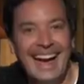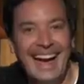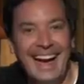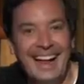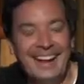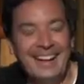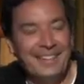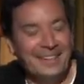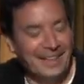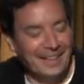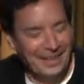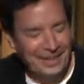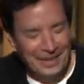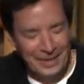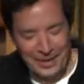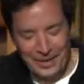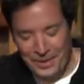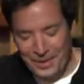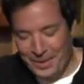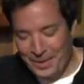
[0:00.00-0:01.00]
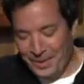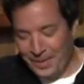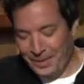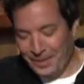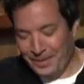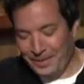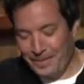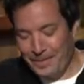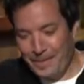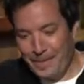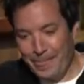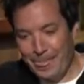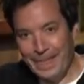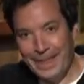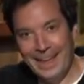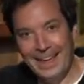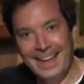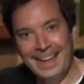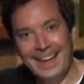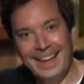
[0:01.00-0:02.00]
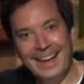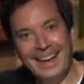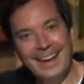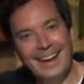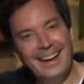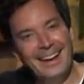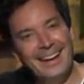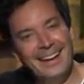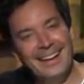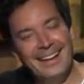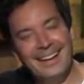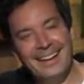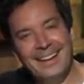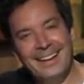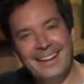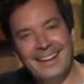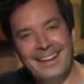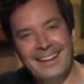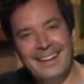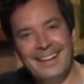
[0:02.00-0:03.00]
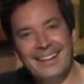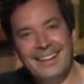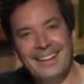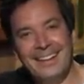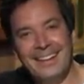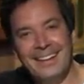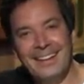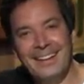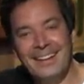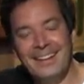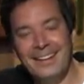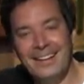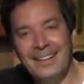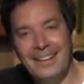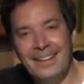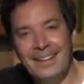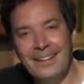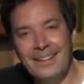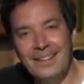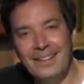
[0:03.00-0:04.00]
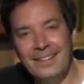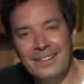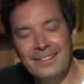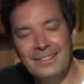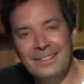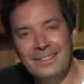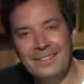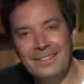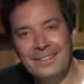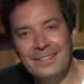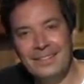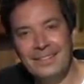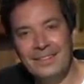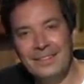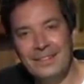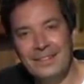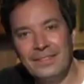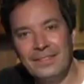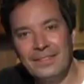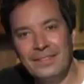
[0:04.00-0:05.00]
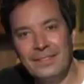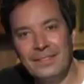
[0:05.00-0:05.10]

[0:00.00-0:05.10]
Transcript: (silent)